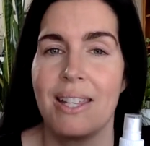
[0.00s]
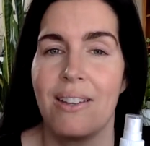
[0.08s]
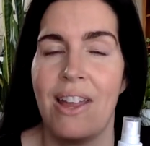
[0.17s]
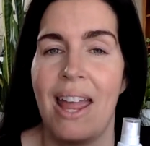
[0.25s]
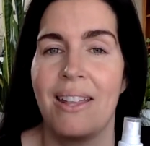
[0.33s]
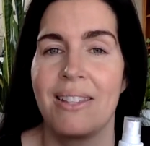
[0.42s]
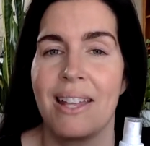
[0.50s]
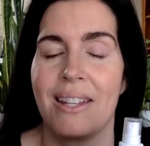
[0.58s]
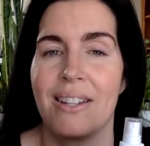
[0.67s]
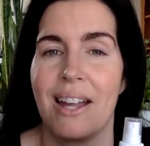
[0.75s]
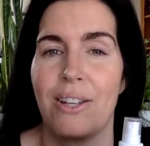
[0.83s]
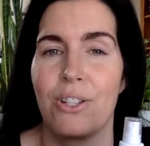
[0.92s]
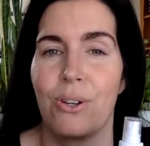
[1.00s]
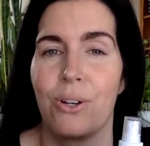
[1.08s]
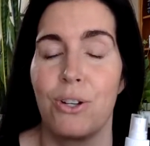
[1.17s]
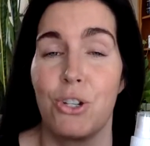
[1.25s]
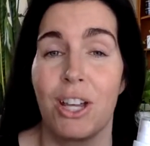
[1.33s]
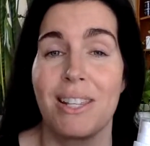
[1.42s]
of hand
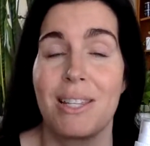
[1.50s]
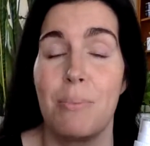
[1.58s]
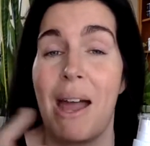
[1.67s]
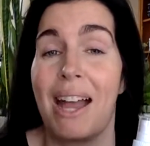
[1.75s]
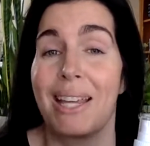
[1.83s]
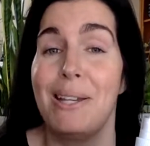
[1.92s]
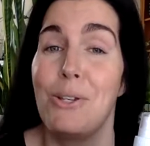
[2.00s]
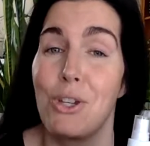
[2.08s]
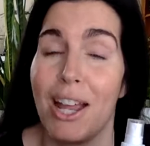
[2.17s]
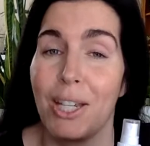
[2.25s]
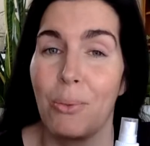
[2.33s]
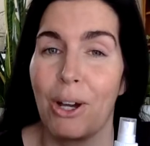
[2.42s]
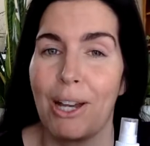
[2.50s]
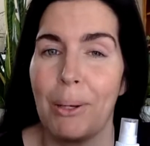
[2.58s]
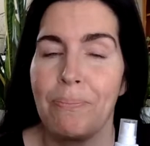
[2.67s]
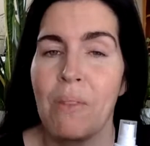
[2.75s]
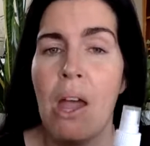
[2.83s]
sanitizer just back in January.